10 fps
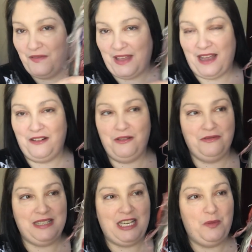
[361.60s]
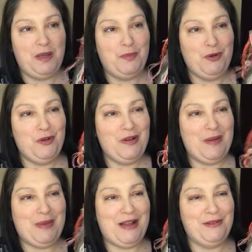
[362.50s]
that, and I will tell you a bit more
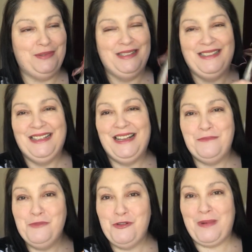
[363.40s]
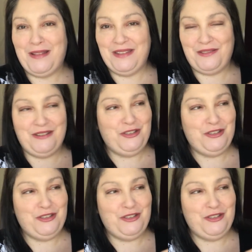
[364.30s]
about the thread